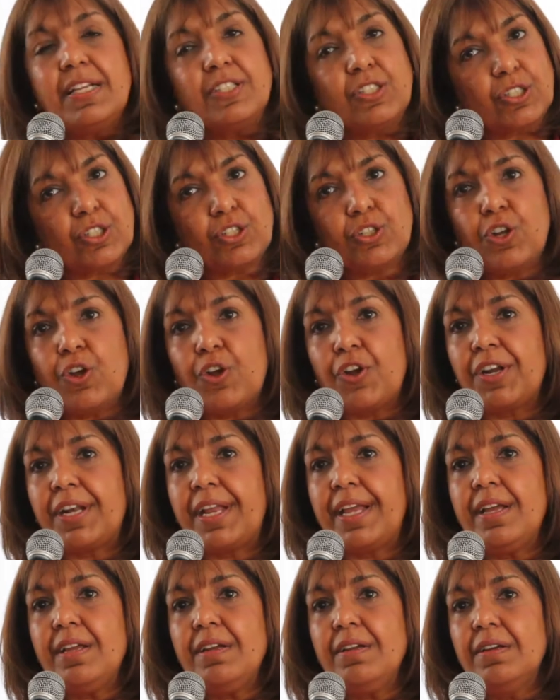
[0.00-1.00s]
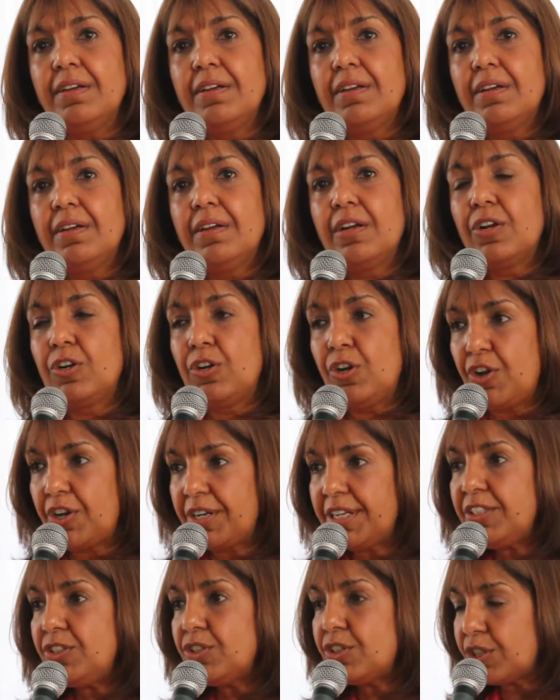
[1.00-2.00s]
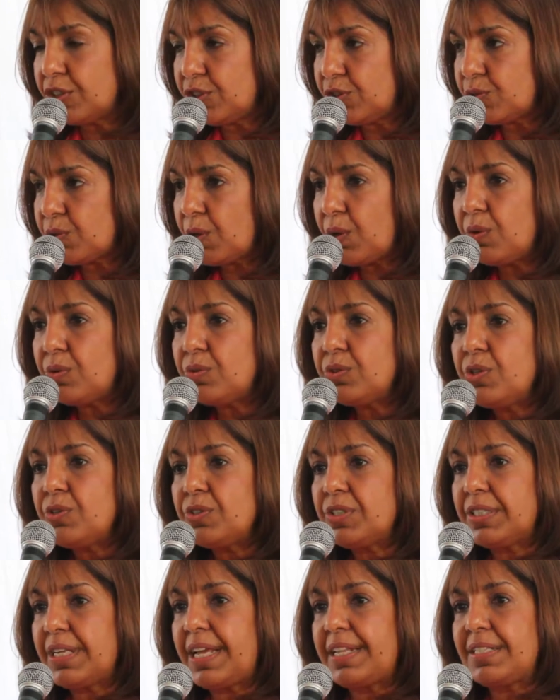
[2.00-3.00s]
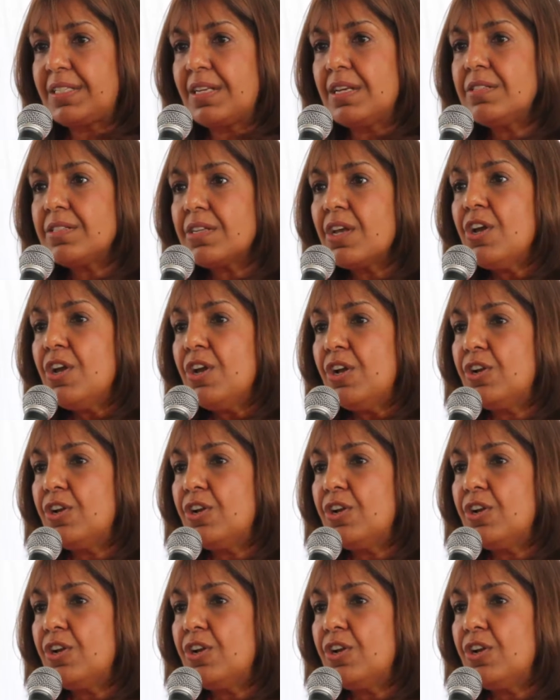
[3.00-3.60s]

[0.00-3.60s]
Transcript: It's learning to control your senses,